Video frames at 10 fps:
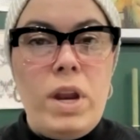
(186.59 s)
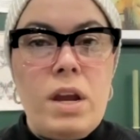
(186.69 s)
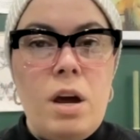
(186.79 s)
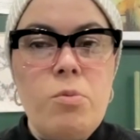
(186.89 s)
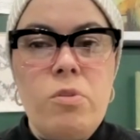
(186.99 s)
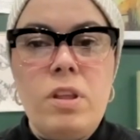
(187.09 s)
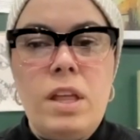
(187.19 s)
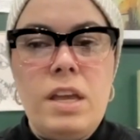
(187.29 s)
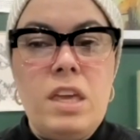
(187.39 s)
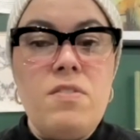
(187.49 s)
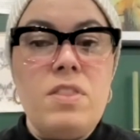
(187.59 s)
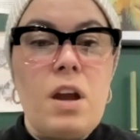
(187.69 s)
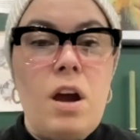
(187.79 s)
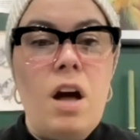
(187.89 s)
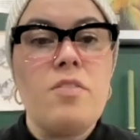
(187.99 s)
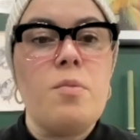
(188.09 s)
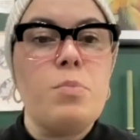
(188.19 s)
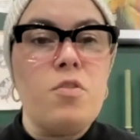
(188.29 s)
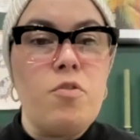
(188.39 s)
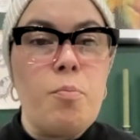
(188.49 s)
it comes to like even the concept
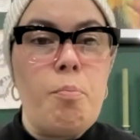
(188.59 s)
of